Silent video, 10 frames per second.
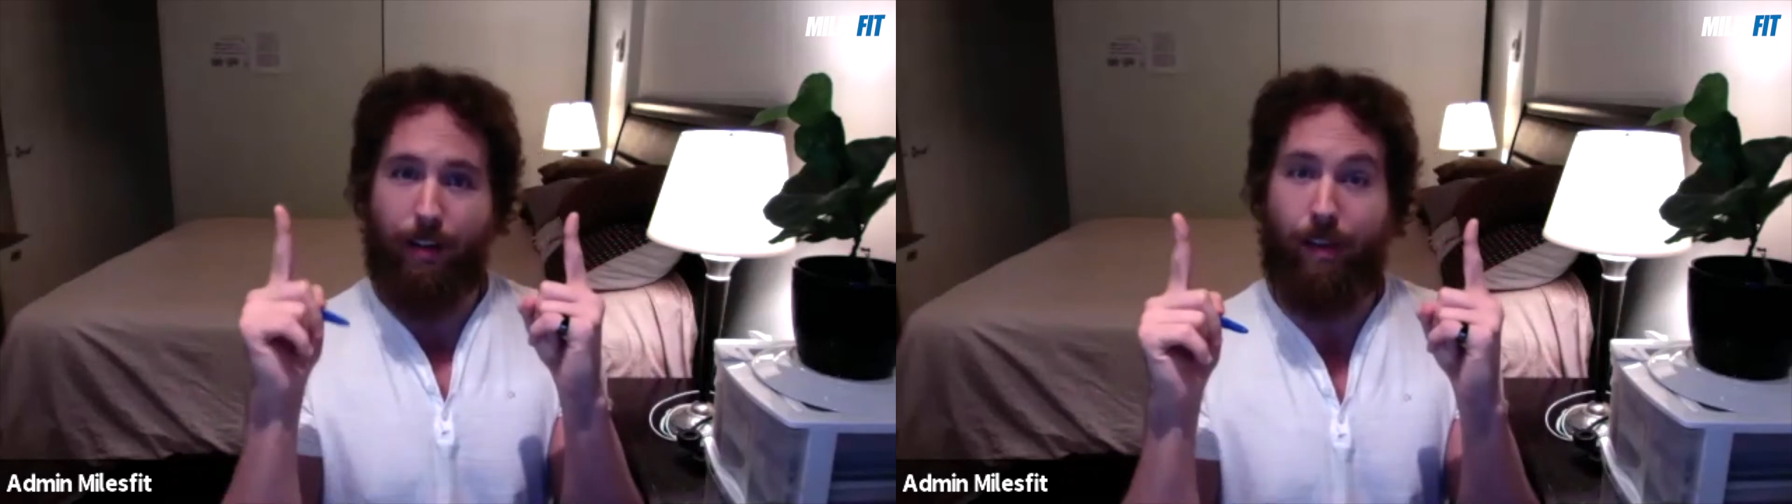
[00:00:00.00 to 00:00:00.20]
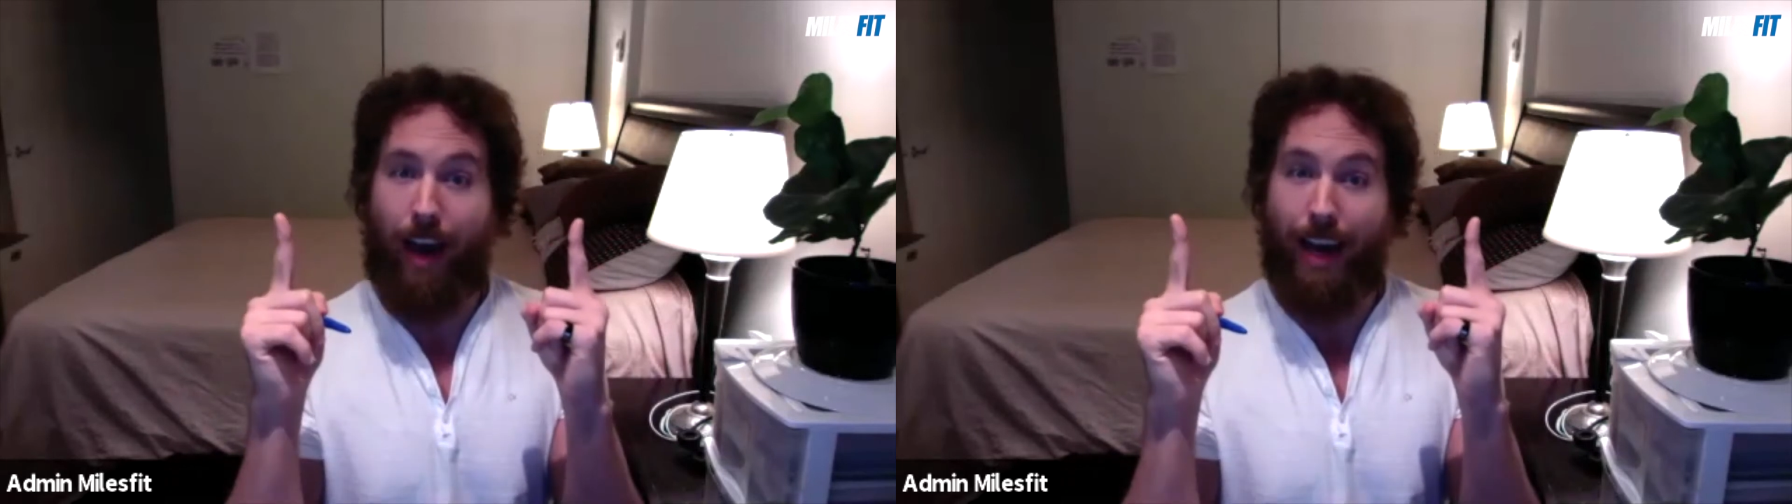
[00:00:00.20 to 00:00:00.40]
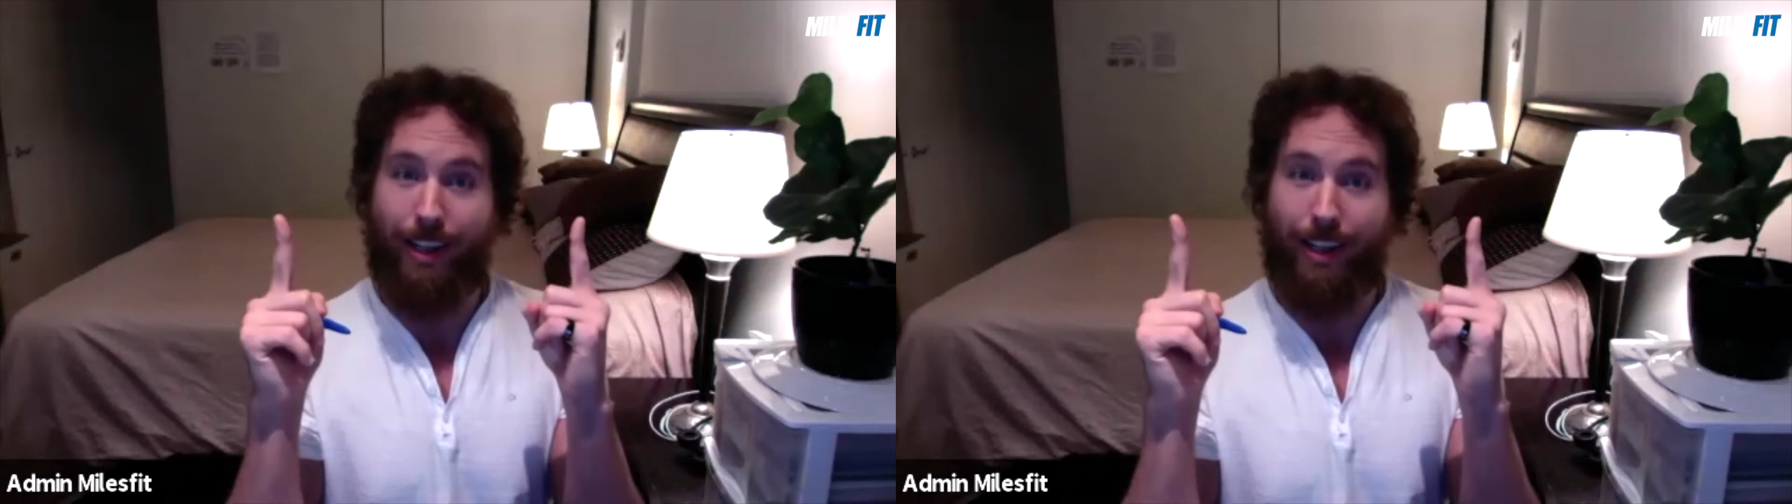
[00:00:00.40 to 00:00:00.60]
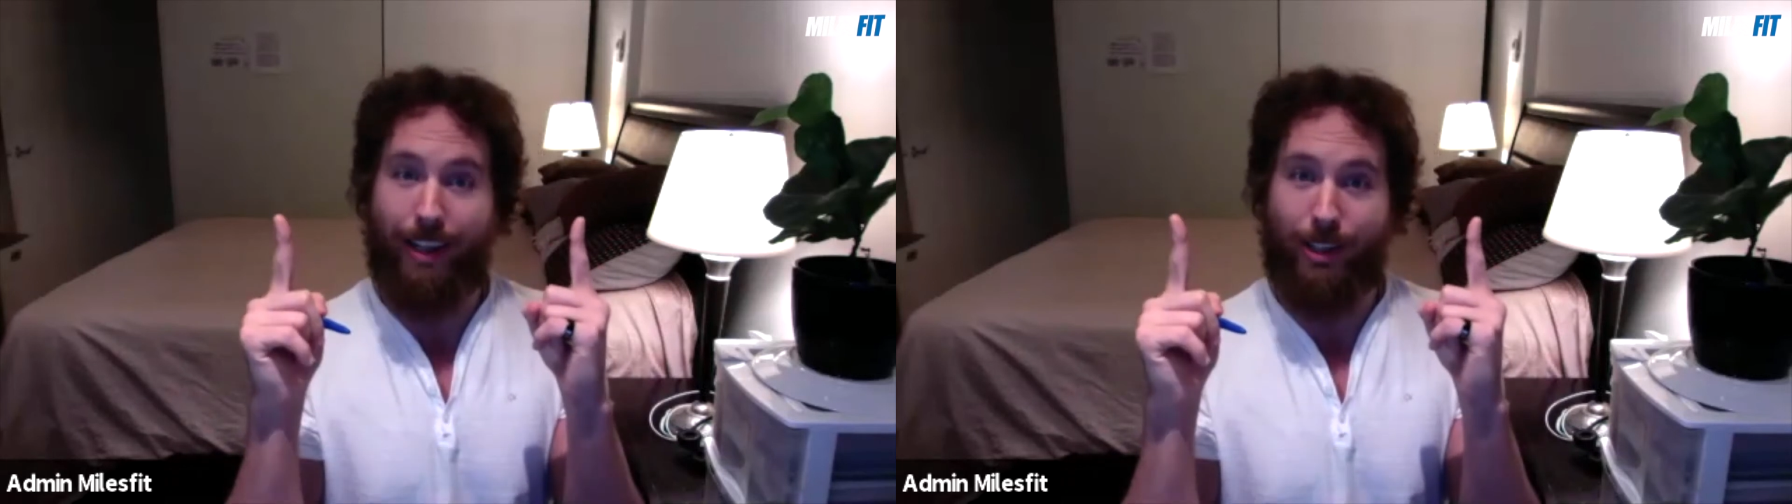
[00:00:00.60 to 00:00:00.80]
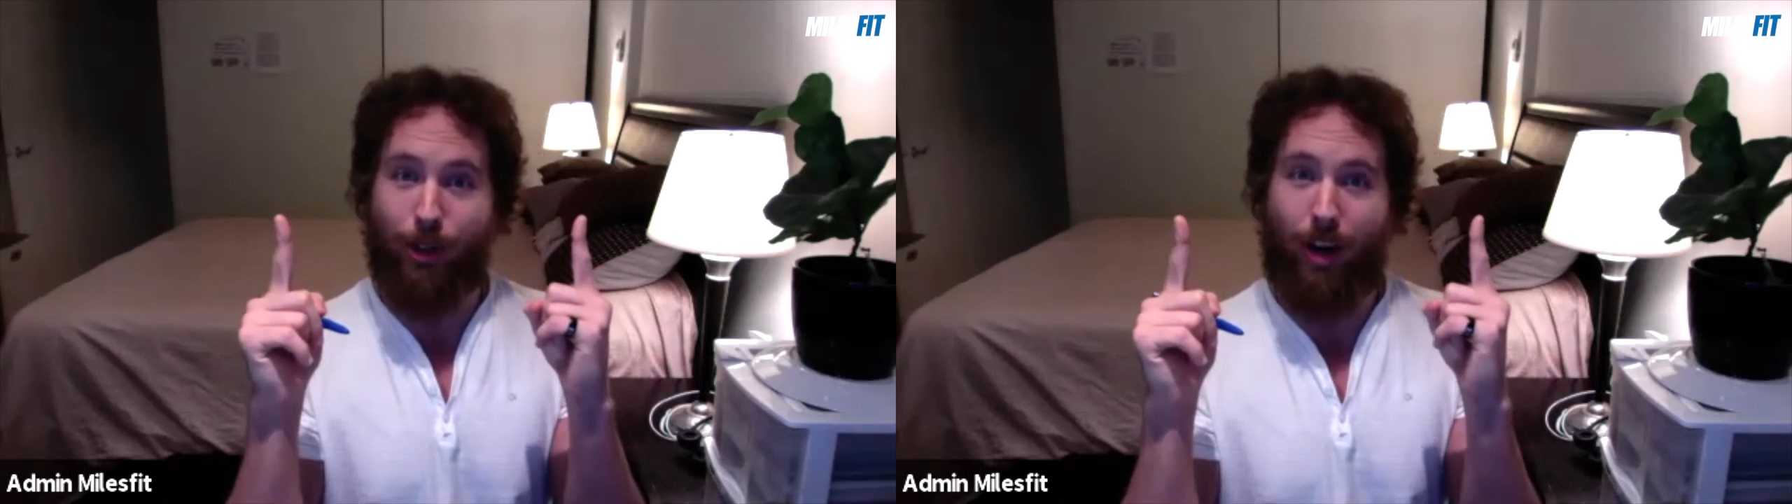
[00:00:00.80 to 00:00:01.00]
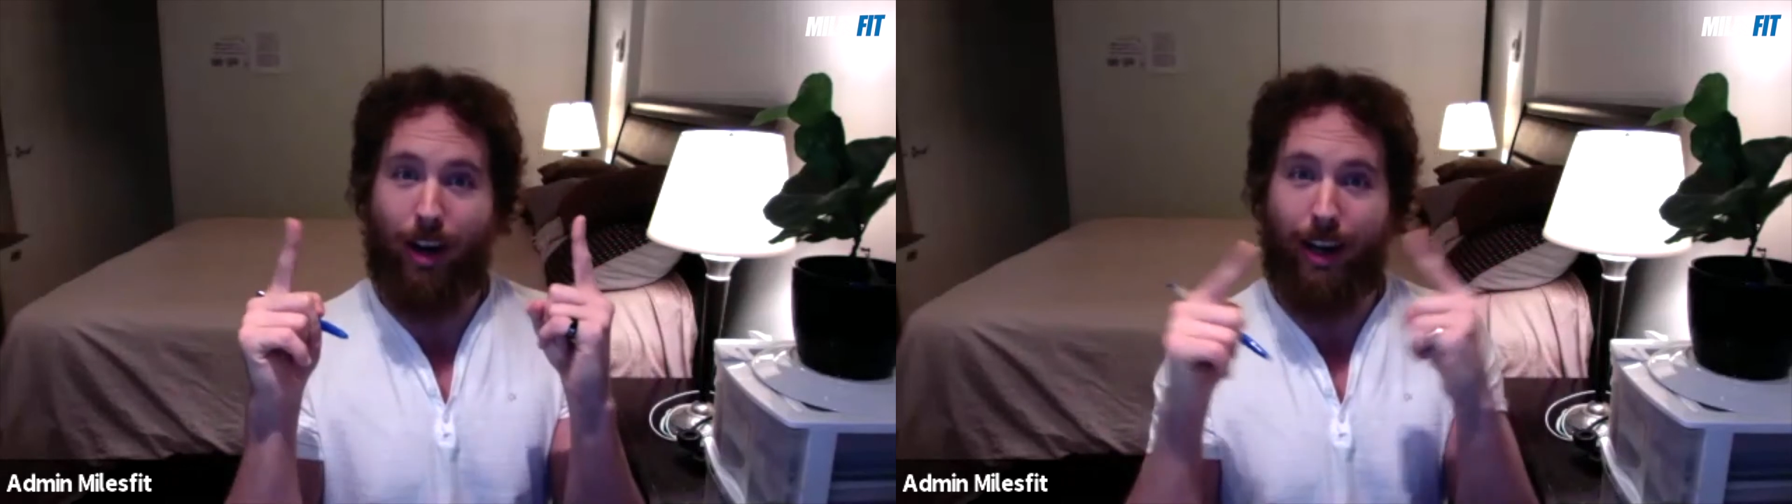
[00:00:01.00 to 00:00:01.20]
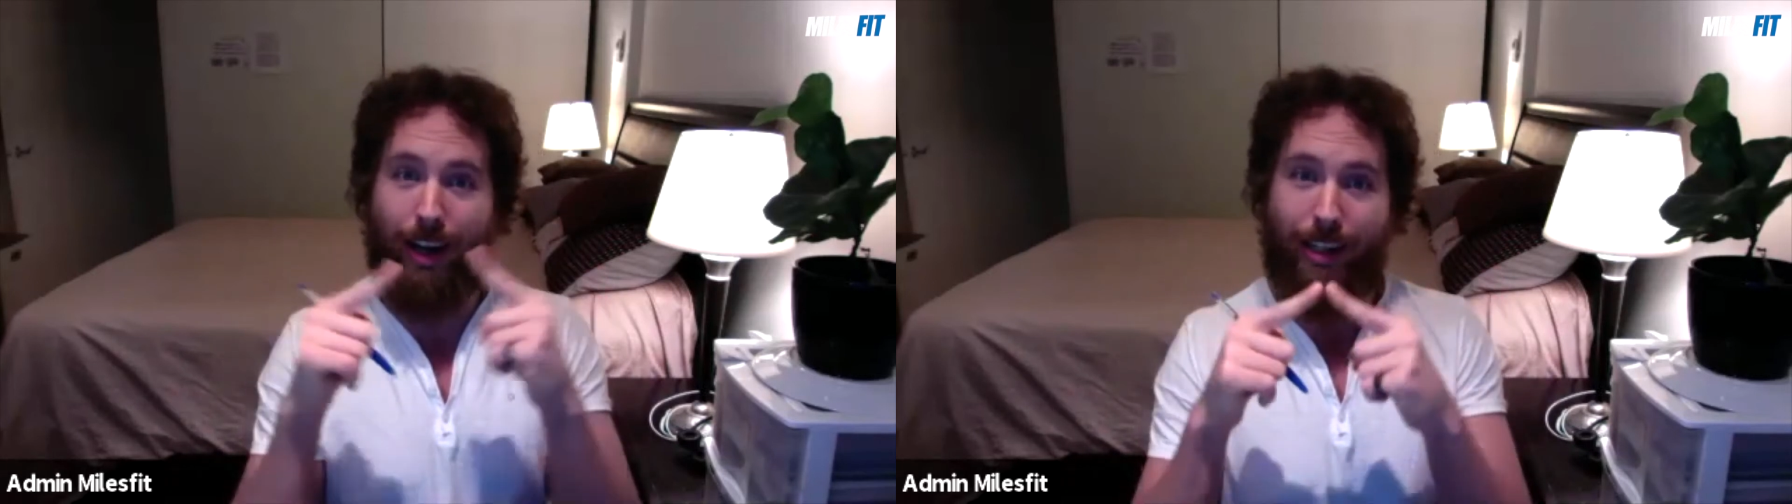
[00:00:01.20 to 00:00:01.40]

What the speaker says: fat is also high,